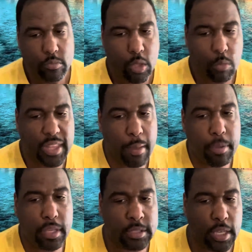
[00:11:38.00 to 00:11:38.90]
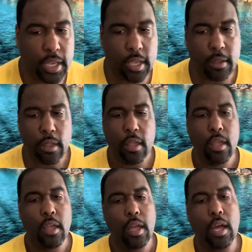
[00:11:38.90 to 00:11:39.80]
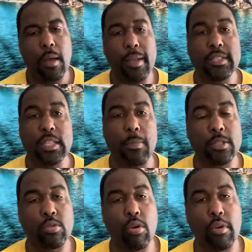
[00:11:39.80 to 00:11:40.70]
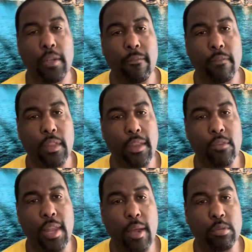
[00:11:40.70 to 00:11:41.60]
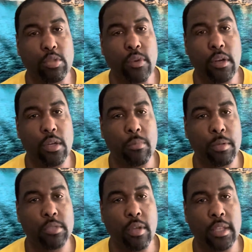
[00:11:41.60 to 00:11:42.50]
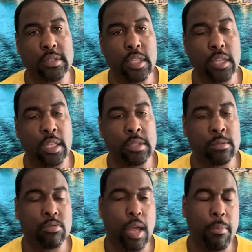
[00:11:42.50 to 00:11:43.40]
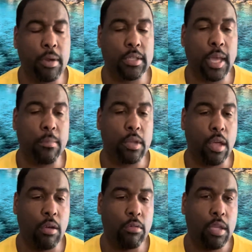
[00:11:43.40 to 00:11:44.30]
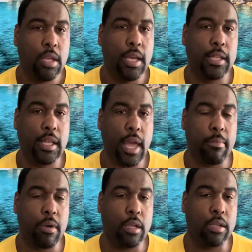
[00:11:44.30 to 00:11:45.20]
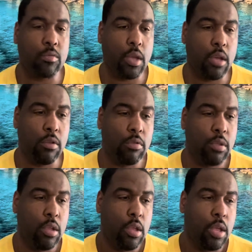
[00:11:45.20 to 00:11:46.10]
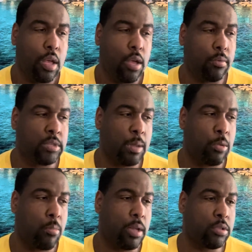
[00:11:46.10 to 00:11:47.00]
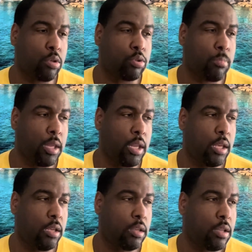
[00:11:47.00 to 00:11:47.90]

with that being said, that's the end of my story. If you like what you've heard, please don't hesitate to hit the subscribe button down below. Hit the like button as well. Check me on my social media.